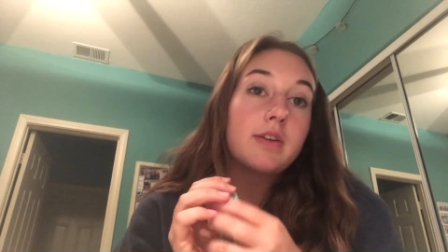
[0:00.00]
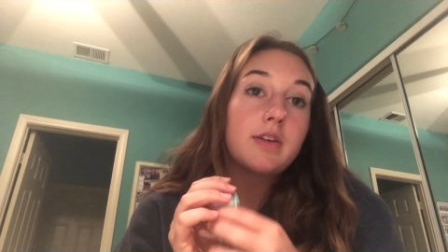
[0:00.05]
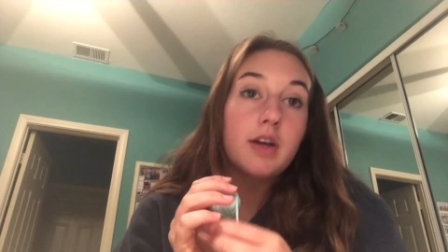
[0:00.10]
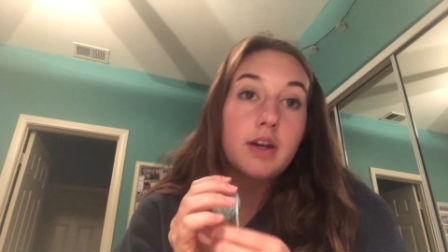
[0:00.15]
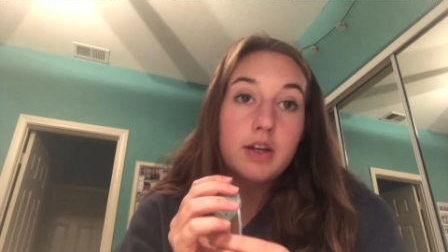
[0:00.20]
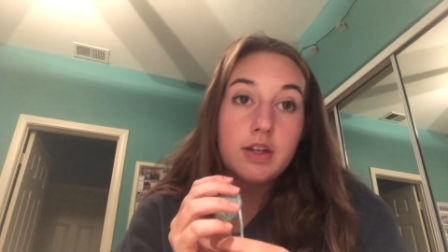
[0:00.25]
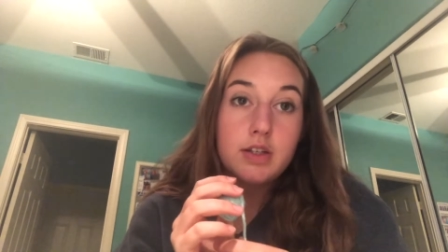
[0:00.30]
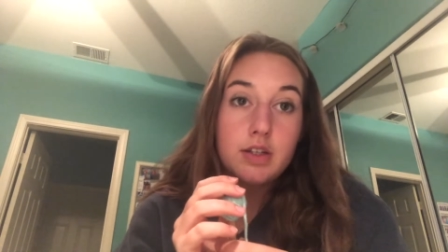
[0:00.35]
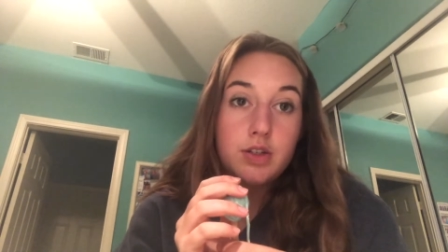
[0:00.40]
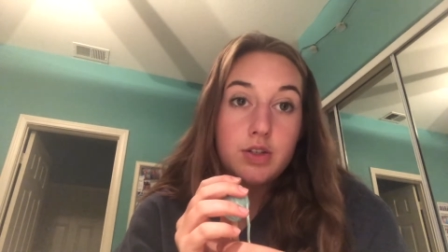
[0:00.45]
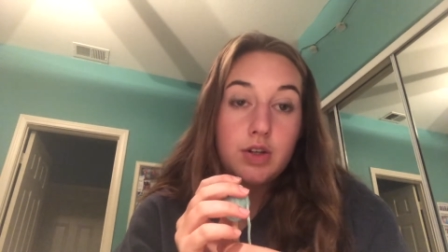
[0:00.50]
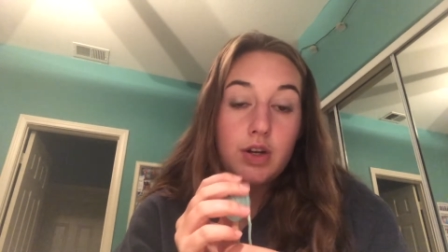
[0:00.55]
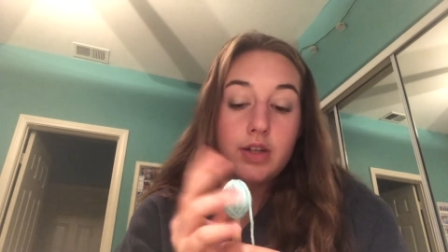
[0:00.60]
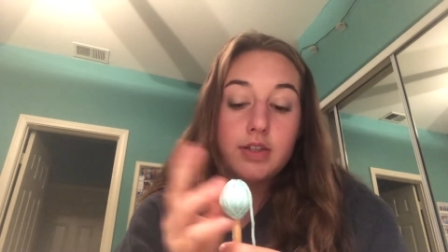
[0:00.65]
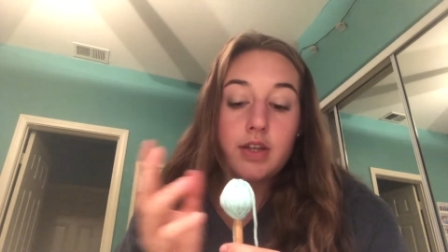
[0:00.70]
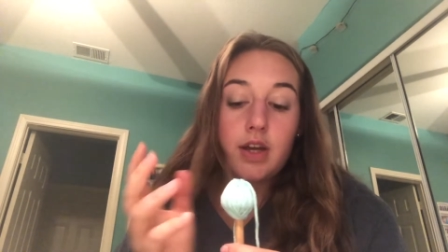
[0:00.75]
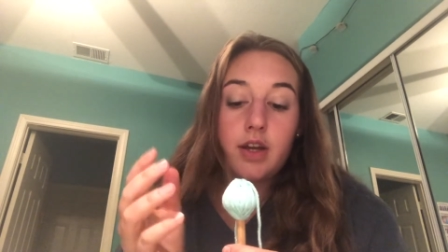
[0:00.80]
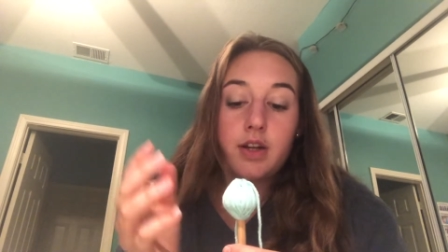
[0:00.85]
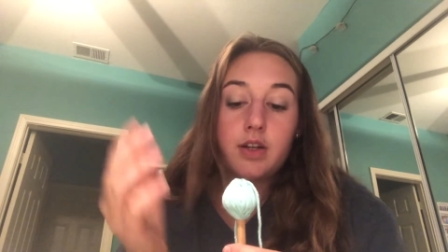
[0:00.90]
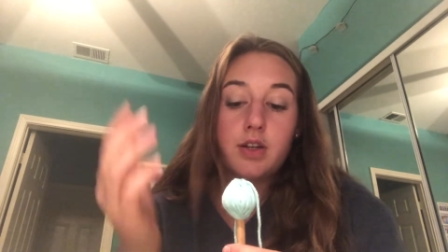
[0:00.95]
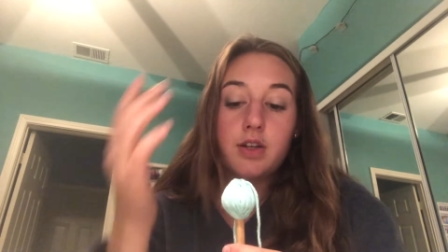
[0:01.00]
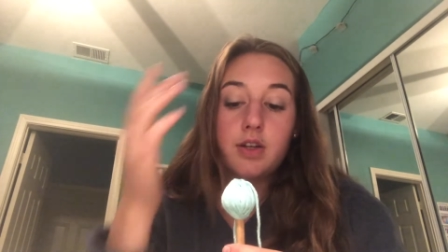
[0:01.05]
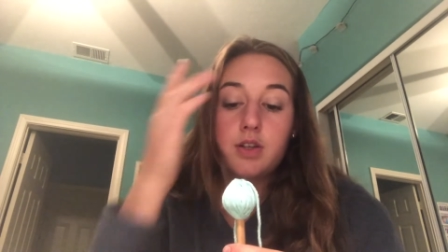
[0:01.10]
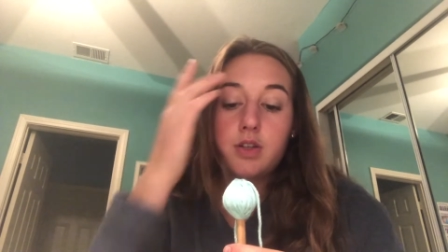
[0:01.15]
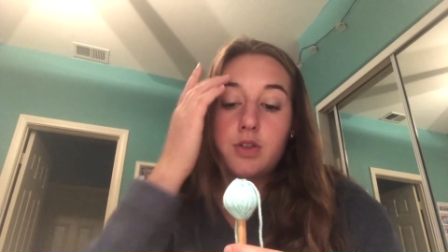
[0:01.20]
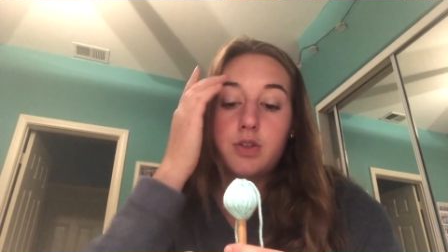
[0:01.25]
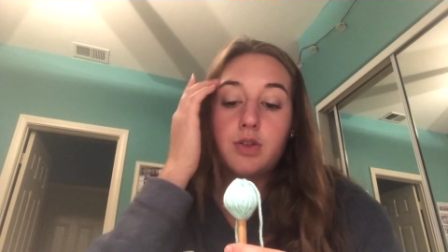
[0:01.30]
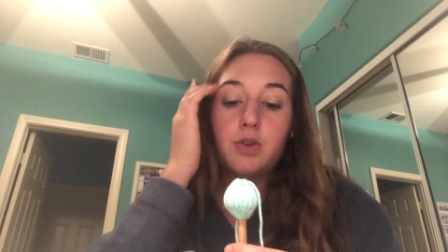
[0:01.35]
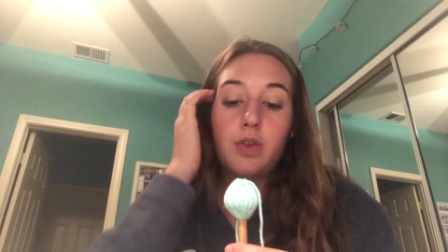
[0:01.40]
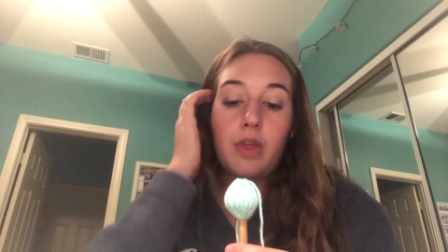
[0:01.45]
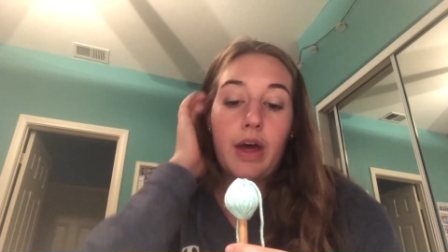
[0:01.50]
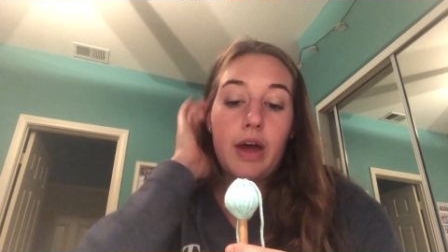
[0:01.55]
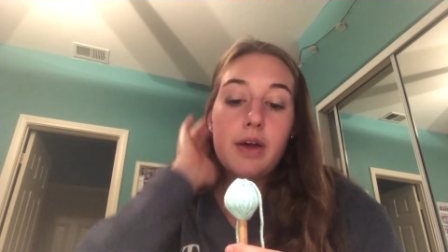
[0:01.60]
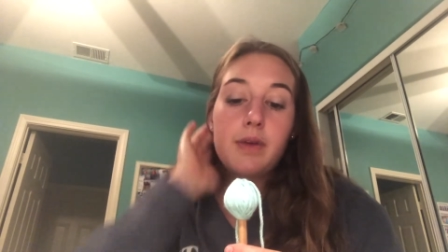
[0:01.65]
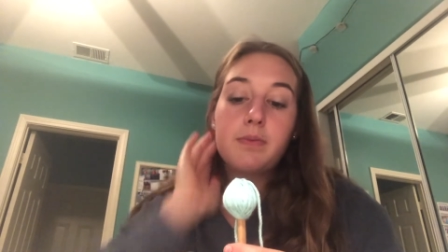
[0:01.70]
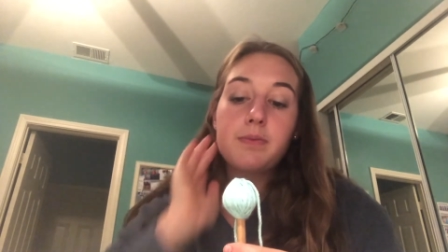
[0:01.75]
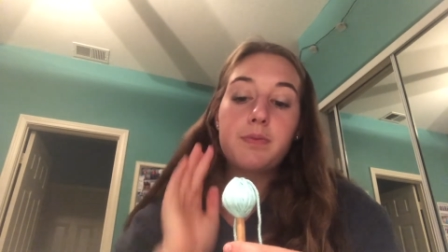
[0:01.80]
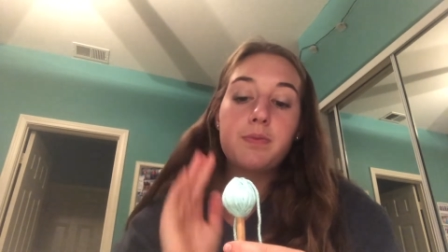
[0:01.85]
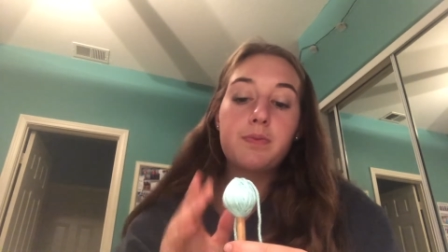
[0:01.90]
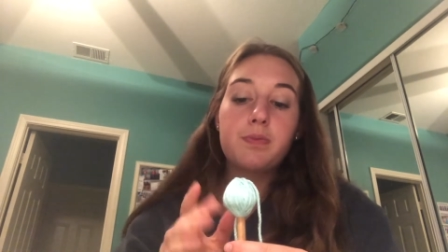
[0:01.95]
I can teach you guys how to do
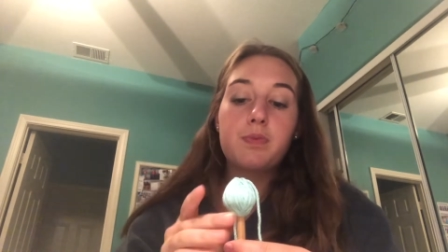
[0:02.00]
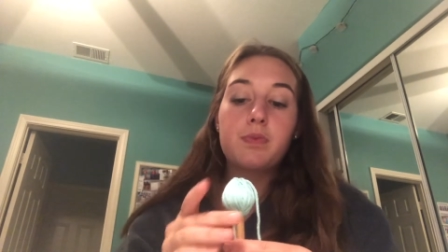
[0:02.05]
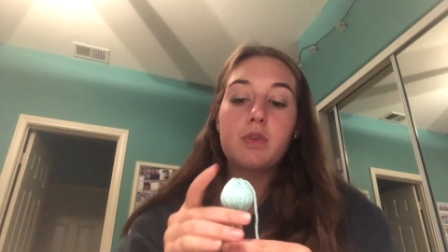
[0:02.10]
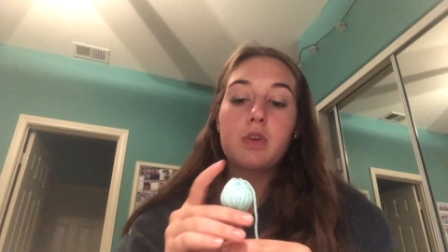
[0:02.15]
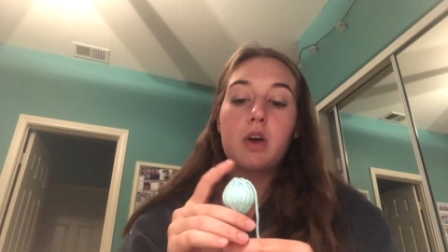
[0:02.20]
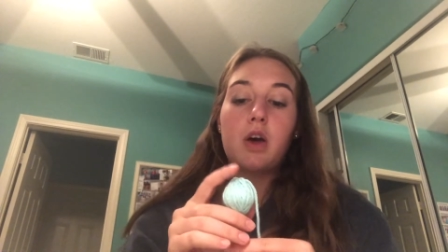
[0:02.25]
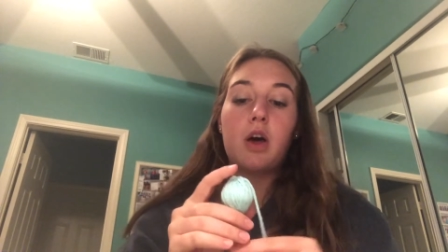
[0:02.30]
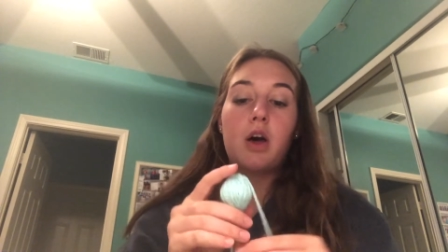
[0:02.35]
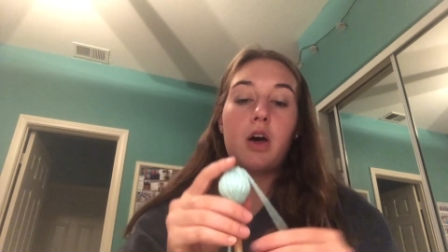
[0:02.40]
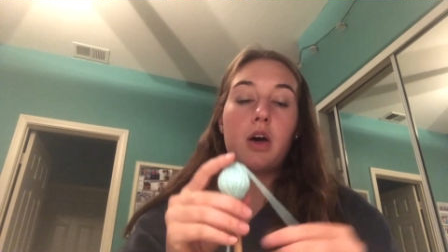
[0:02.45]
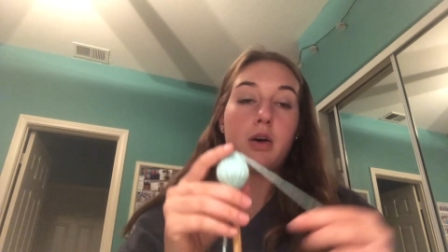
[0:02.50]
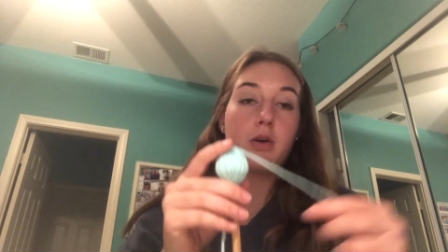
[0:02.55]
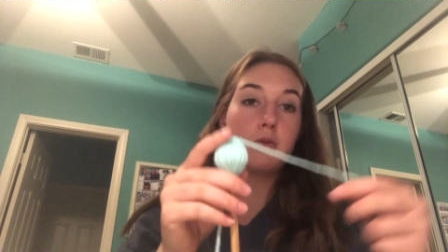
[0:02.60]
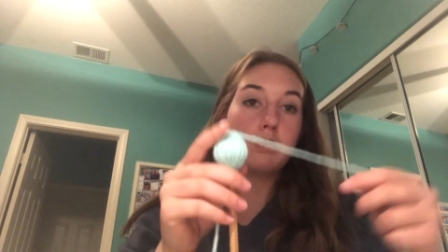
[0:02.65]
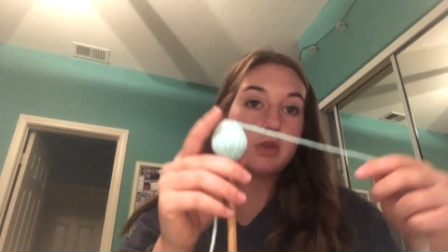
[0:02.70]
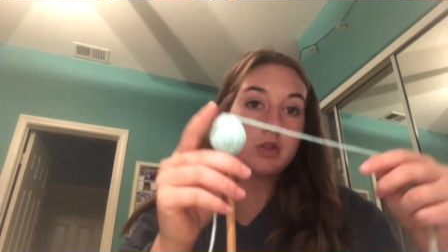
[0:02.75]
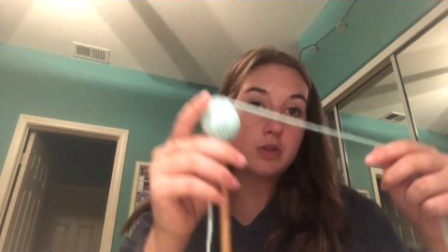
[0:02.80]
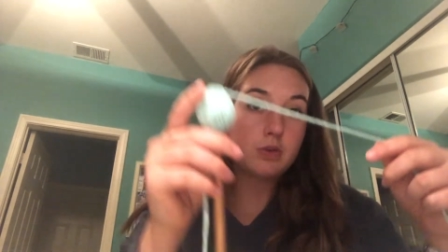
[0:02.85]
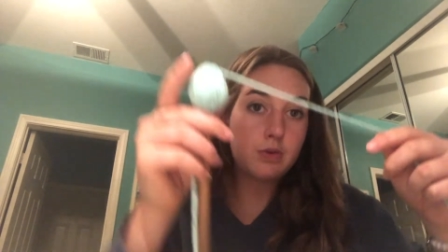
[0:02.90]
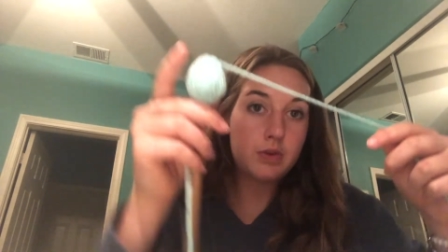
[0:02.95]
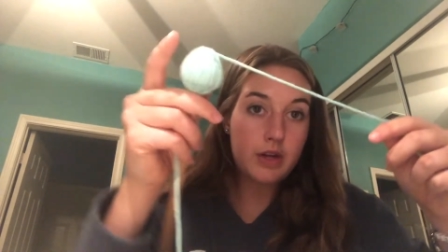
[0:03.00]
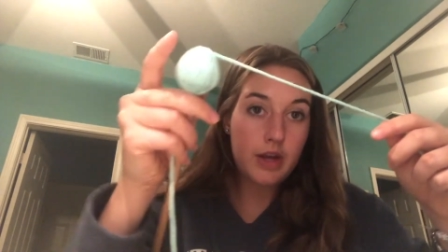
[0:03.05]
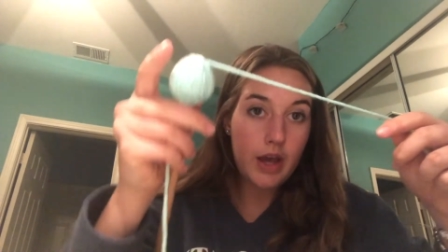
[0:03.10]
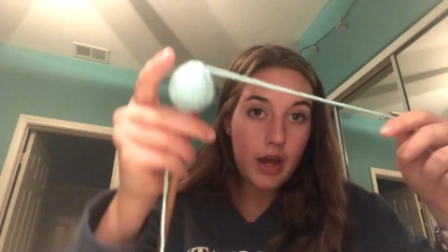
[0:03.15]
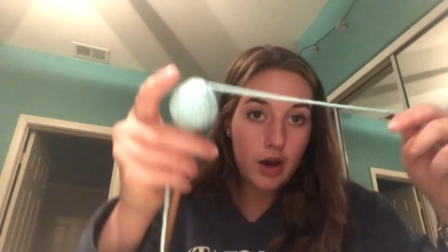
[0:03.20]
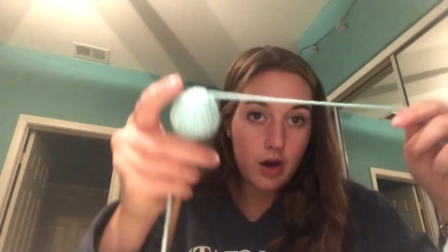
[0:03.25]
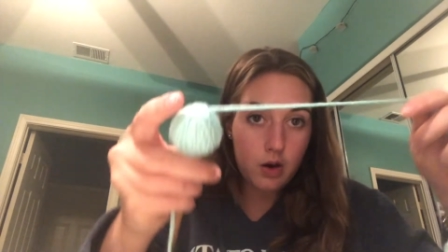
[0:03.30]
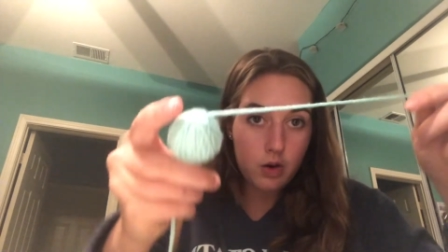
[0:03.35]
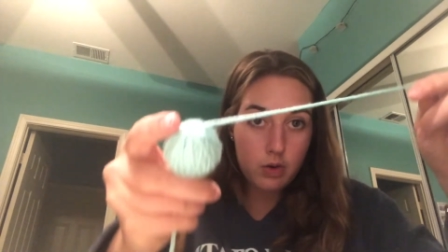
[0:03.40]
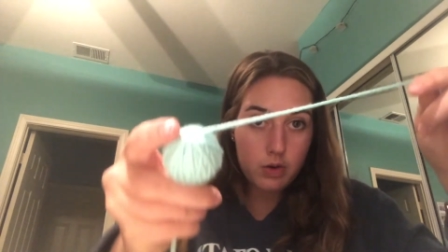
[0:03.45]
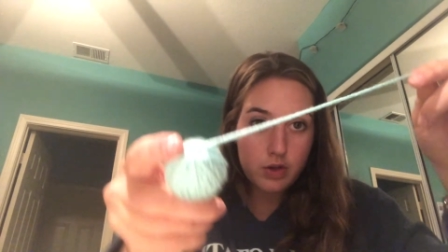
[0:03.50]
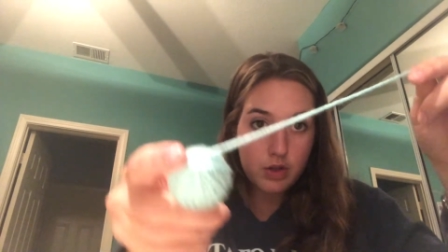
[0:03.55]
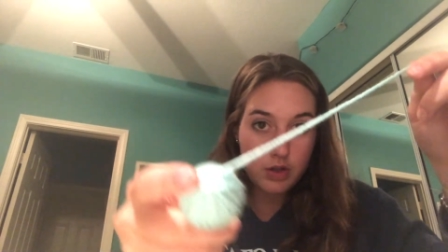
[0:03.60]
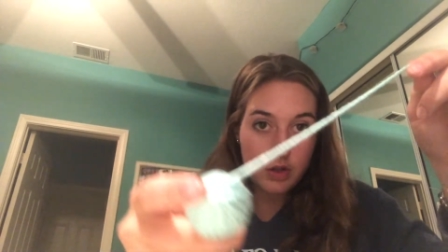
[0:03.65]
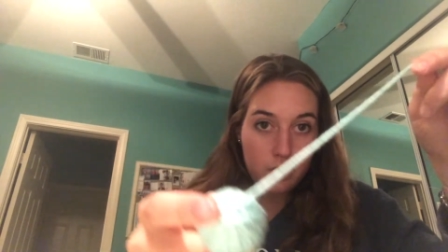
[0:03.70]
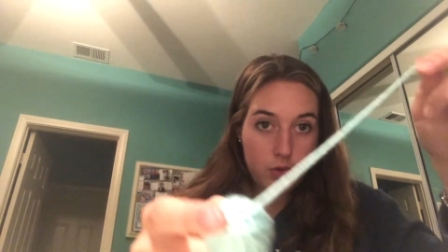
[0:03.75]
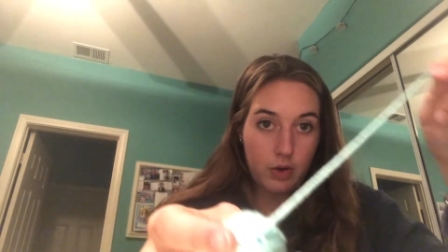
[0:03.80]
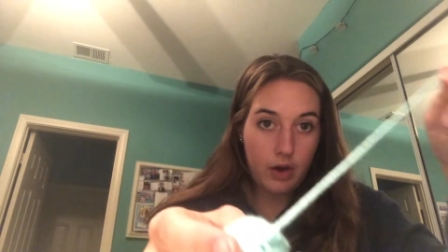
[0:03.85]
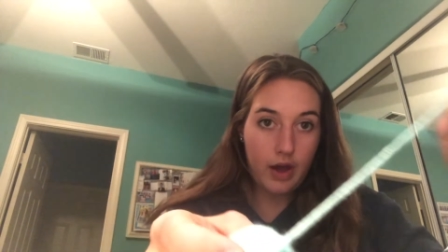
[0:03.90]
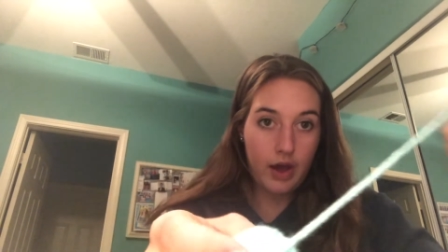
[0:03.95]
that. So now you